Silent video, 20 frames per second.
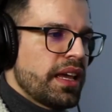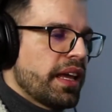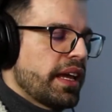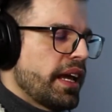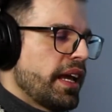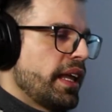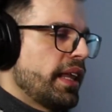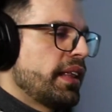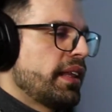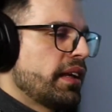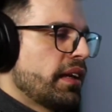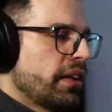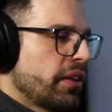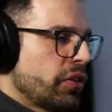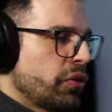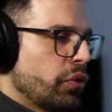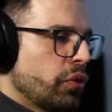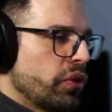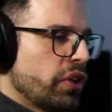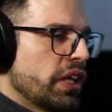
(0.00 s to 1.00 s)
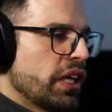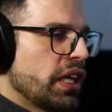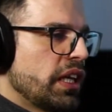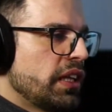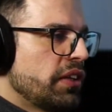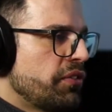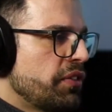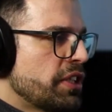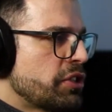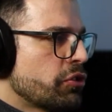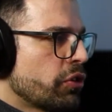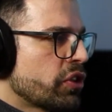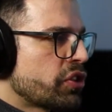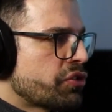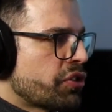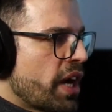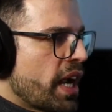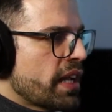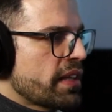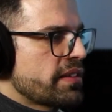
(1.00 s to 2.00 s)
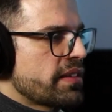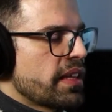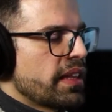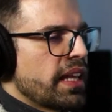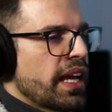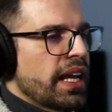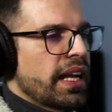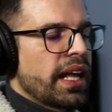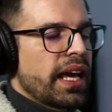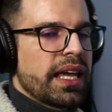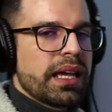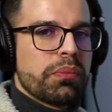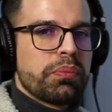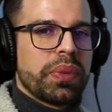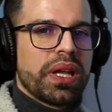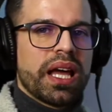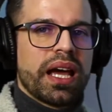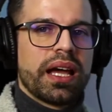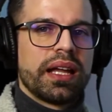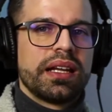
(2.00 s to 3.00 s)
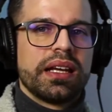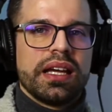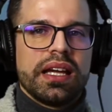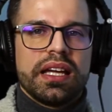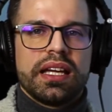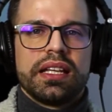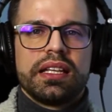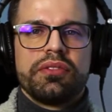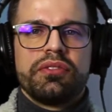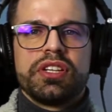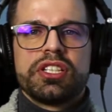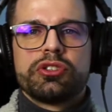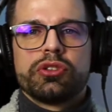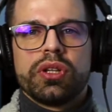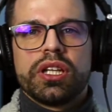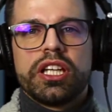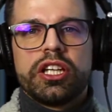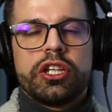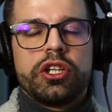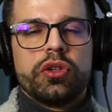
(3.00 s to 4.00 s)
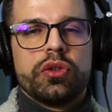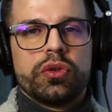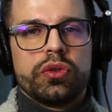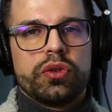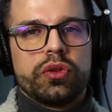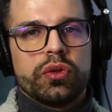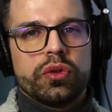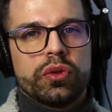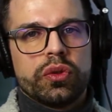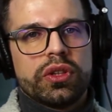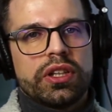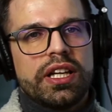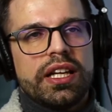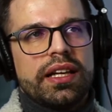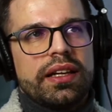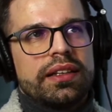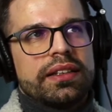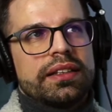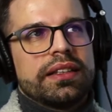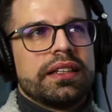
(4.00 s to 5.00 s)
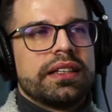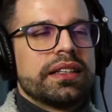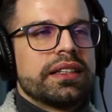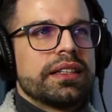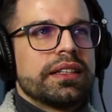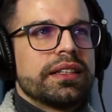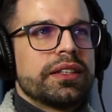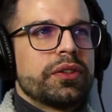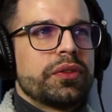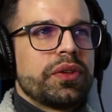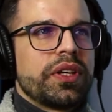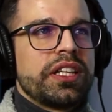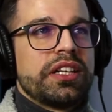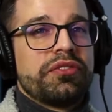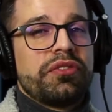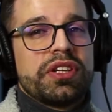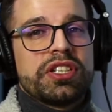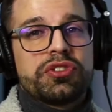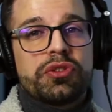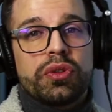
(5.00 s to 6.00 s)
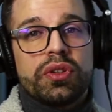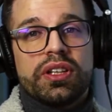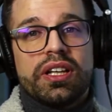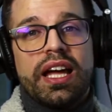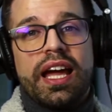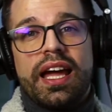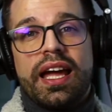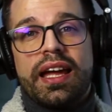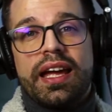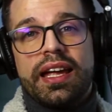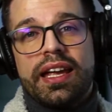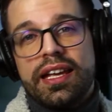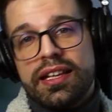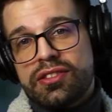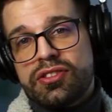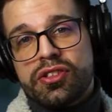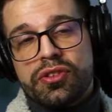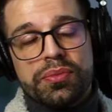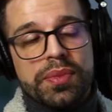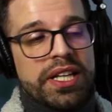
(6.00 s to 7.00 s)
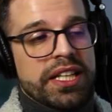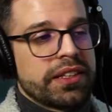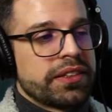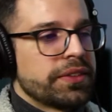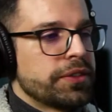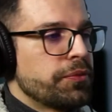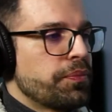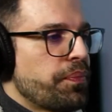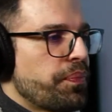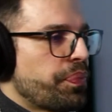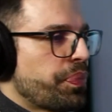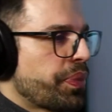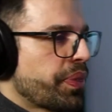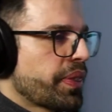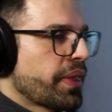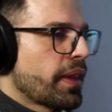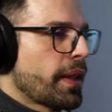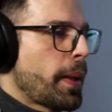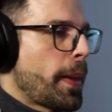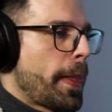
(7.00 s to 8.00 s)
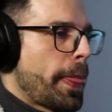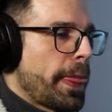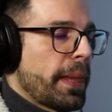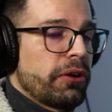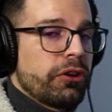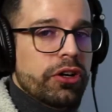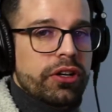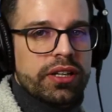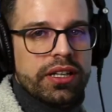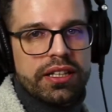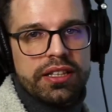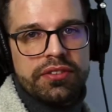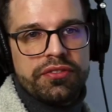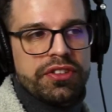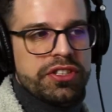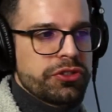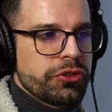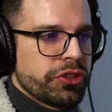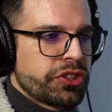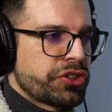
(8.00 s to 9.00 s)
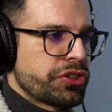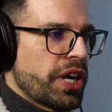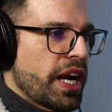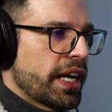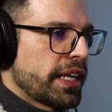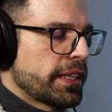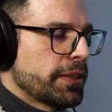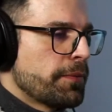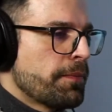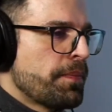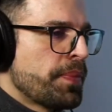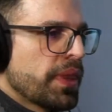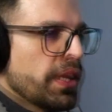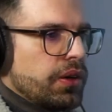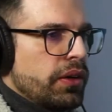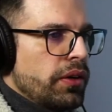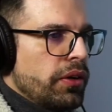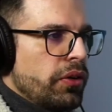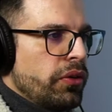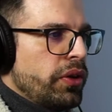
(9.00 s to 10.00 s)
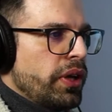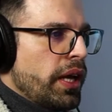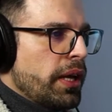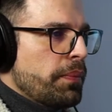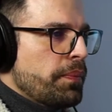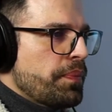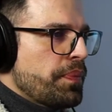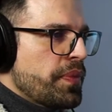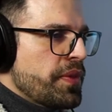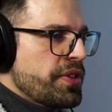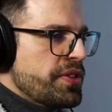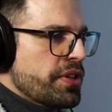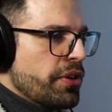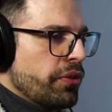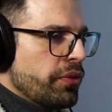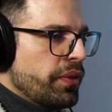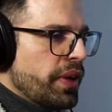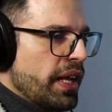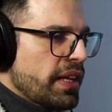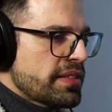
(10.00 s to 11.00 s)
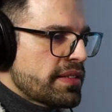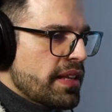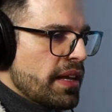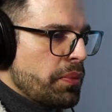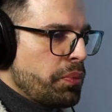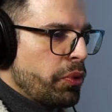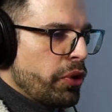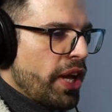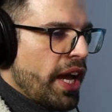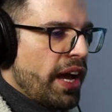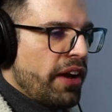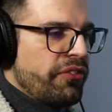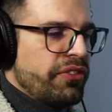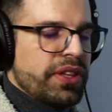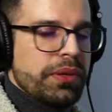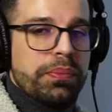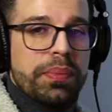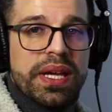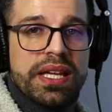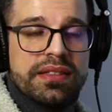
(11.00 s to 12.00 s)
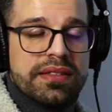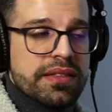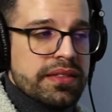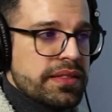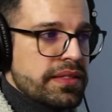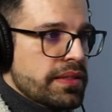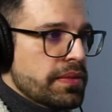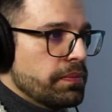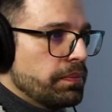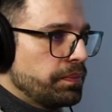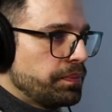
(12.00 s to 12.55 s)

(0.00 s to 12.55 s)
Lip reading: and to the individual tracks, and then I applied individual EQ to the individual instrument or individual track. Okay, so next up we have the basses.